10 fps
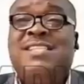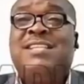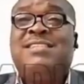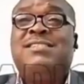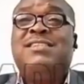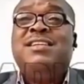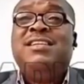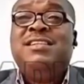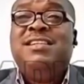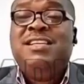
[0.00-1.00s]
that
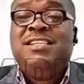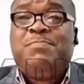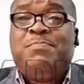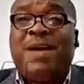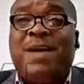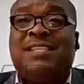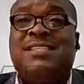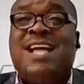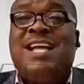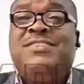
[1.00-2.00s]
this path
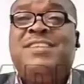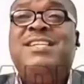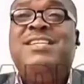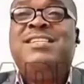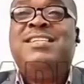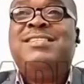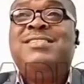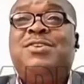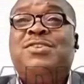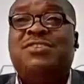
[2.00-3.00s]
is
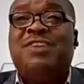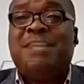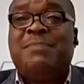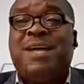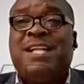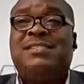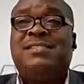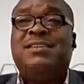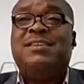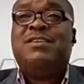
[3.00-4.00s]
not the right path,
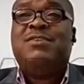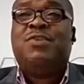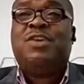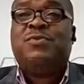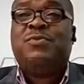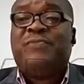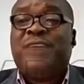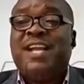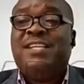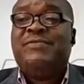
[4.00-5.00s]
okay, to
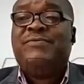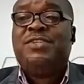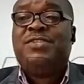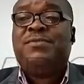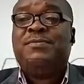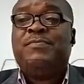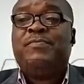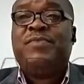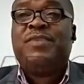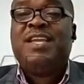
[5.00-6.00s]
fight inflation.
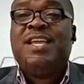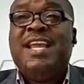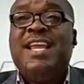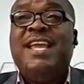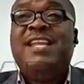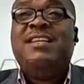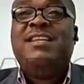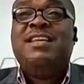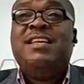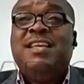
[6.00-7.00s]
Again,
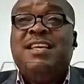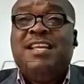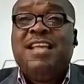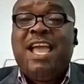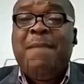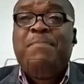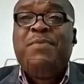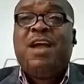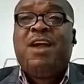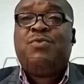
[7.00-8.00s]

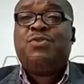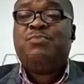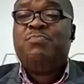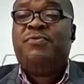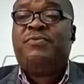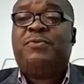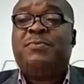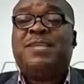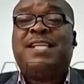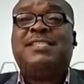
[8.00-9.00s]
MPR was moved from
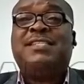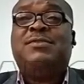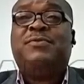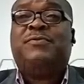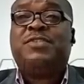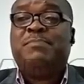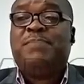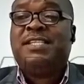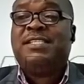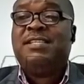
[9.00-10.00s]
13 to
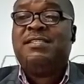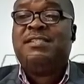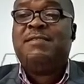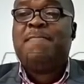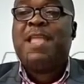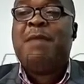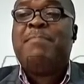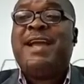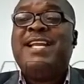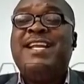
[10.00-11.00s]
14%, and
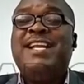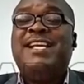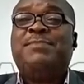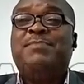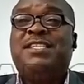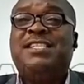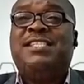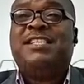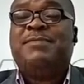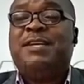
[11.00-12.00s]
by the next meeting in
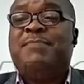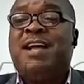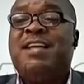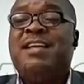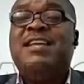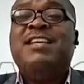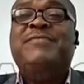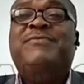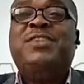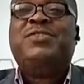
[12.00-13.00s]
September,
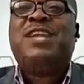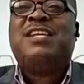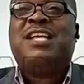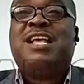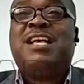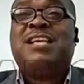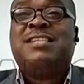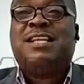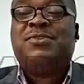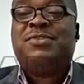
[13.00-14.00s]
inflation has
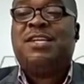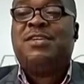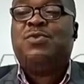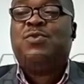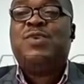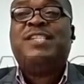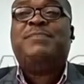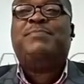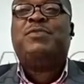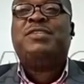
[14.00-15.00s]
adjusted to
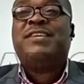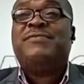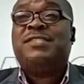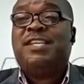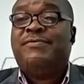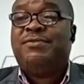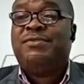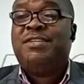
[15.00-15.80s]
20.77.